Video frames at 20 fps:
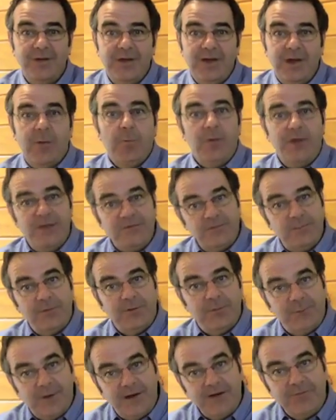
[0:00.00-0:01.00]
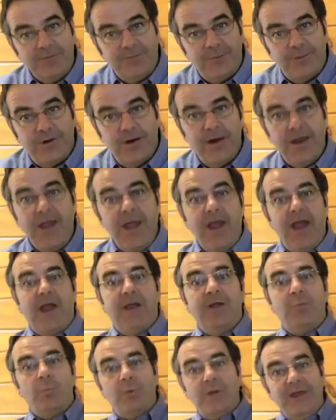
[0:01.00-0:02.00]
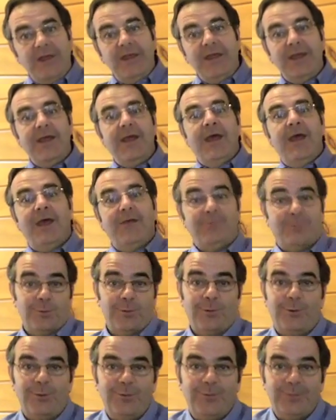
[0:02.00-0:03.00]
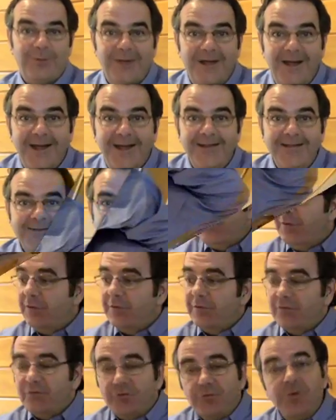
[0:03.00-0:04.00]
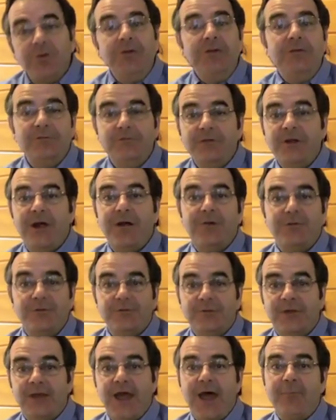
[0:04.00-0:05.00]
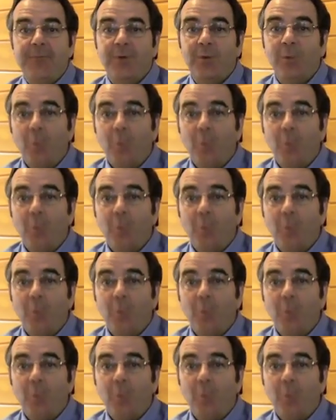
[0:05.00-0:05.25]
and we have to be ready for it, and we have a role to play. There is trillions of dollars of capital